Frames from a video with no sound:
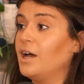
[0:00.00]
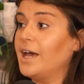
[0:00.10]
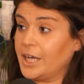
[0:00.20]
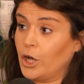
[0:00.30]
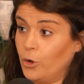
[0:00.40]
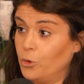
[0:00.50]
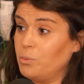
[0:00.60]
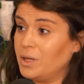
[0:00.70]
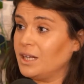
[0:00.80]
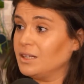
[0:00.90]
a home
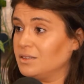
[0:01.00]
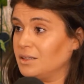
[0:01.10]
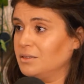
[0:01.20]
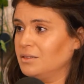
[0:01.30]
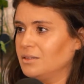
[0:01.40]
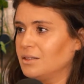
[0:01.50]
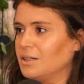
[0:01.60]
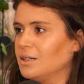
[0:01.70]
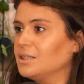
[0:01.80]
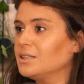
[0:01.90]
in London
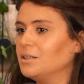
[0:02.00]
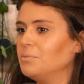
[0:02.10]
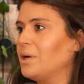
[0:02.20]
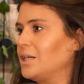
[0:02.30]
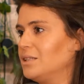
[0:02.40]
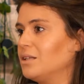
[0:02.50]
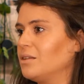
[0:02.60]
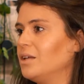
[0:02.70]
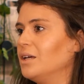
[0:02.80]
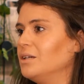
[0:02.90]
is a massive
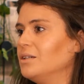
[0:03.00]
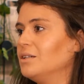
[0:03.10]
thing.